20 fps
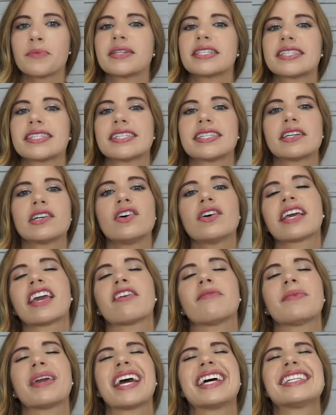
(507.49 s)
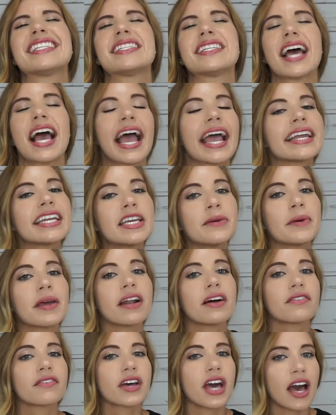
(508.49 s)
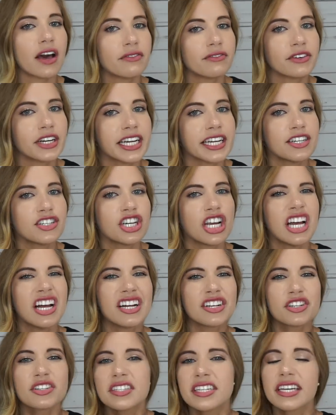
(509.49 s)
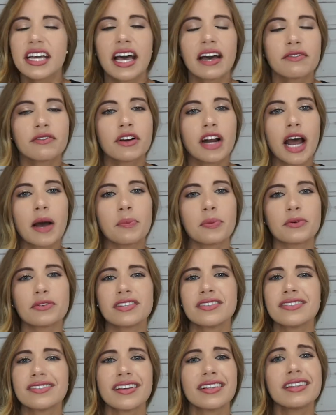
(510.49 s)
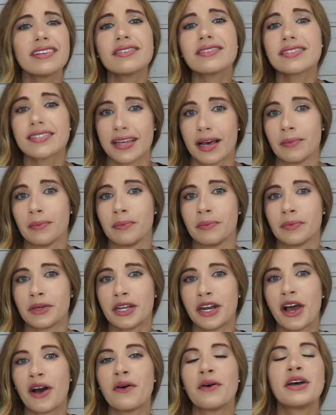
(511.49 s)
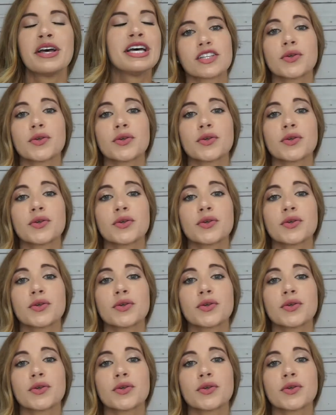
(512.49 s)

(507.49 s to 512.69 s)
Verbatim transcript: but still gave me a tiny bit of coverage just to cover up just a little something, you know?